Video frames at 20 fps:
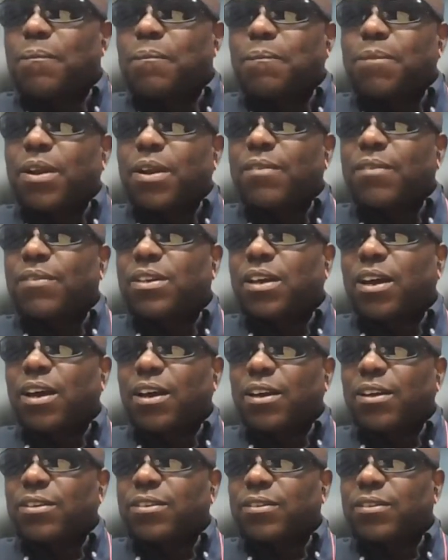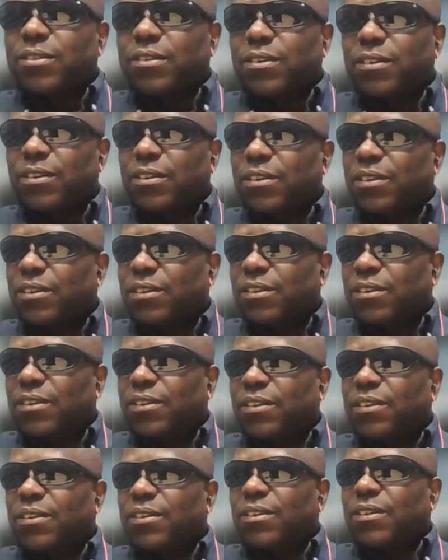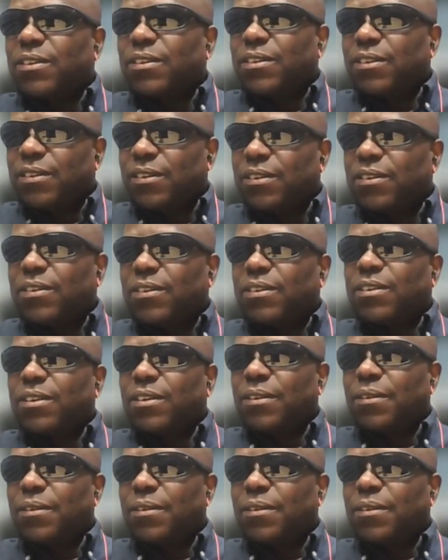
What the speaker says: private action. Okay?